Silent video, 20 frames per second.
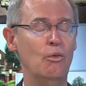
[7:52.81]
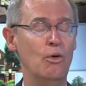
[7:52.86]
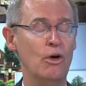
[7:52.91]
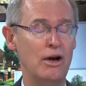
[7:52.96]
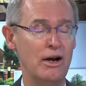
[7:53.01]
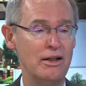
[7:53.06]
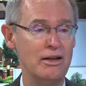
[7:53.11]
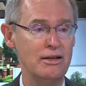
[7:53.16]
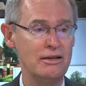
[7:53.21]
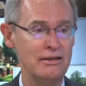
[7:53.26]

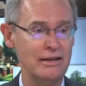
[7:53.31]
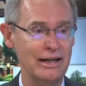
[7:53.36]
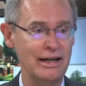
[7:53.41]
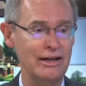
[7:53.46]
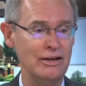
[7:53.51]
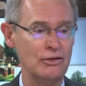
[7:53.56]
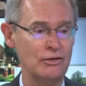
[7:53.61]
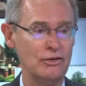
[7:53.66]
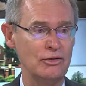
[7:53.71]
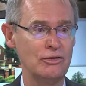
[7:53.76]
One of the
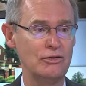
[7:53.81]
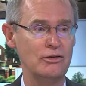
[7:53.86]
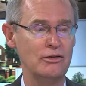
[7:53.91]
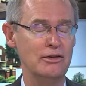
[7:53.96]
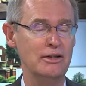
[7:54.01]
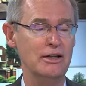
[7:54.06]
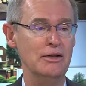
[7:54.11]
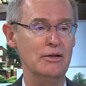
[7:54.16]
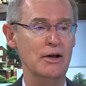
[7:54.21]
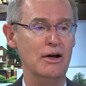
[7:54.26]
things
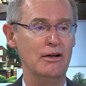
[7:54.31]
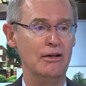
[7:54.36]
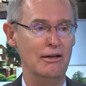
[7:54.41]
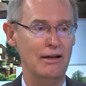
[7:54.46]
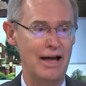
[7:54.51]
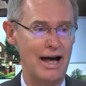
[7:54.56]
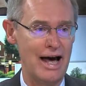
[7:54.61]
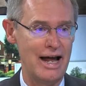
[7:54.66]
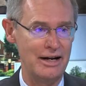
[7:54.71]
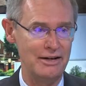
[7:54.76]
that a
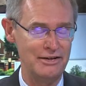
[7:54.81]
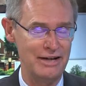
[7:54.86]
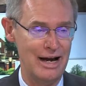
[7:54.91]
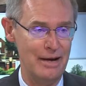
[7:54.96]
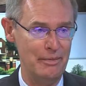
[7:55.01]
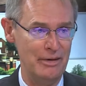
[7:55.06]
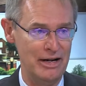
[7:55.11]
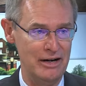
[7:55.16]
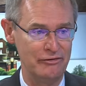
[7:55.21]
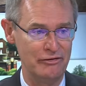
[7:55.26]
lot of
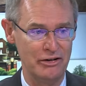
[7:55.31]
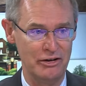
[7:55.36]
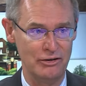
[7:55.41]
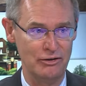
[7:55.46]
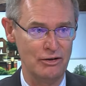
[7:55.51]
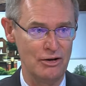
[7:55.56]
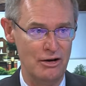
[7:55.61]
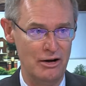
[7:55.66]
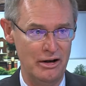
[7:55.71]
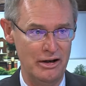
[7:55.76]
time and effort has
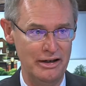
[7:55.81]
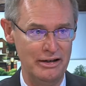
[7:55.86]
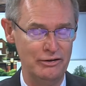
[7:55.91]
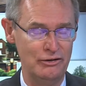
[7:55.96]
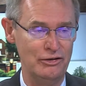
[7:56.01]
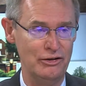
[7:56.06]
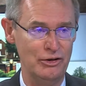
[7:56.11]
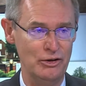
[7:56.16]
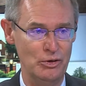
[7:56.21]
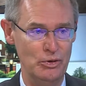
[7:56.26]
gone
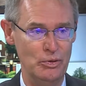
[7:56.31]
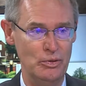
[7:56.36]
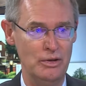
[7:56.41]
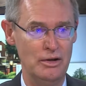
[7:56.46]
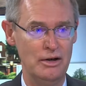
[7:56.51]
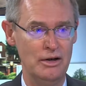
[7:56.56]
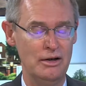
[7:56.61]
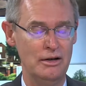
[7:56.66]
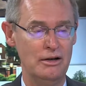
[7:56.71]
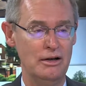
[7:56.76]
into
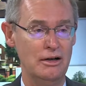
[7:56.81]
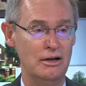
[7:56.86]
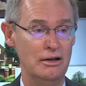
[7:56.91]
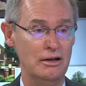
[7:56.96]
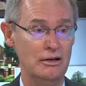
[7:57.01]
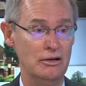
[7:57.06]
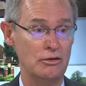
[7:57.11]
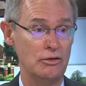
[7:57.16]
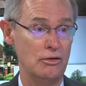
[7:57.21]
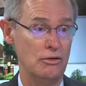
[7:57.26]

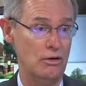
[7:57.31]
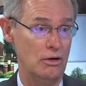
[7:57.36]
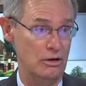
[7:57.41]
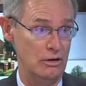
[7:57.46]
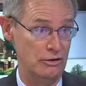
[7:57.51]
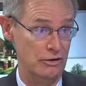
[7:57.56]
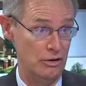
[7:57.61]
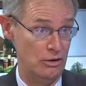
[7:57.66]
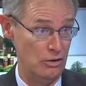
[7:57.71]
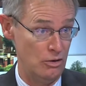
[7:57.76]

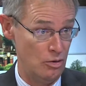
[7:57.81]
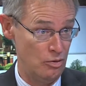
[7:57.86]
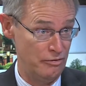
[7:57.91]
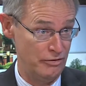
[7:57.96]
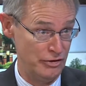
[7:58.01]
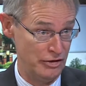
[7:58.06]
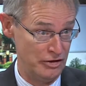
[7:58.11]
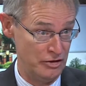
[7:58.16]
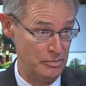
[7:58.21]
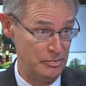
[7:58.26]
on the whole
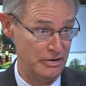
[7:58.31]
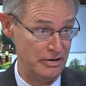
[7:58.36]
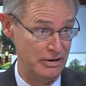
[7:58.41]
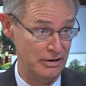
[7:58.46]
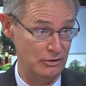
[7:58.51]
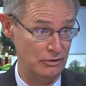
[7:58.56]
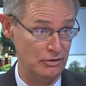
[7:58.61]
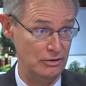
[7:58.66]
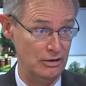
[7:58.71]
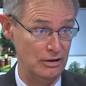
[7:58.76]
Virginia
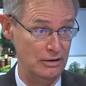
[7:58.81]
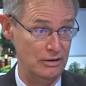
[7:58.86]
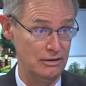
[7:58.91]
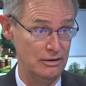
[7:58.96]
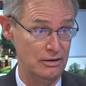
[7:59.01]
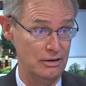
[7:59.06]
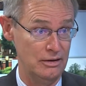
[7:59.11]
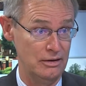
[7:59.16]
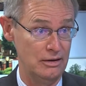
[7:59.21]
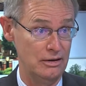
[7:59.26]
Peninsula,
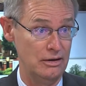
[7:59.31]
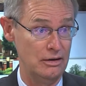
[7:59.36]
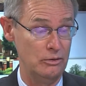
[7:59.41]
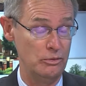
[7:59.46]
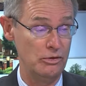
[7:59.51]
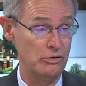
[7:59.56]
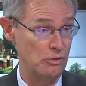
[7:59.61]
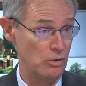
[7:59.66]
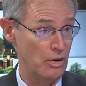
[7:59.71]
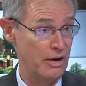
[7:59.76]

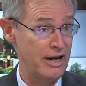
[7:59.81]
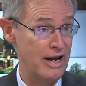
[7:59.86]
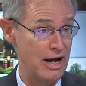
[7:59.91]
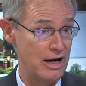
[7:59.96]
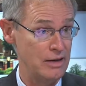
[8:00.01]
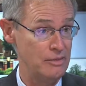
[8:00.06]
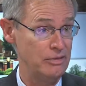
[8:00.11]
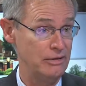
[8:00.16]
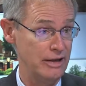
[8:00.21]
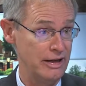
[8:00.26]
with York
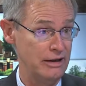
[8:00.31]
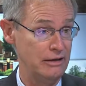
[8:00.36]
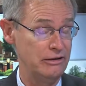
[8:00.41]
County playing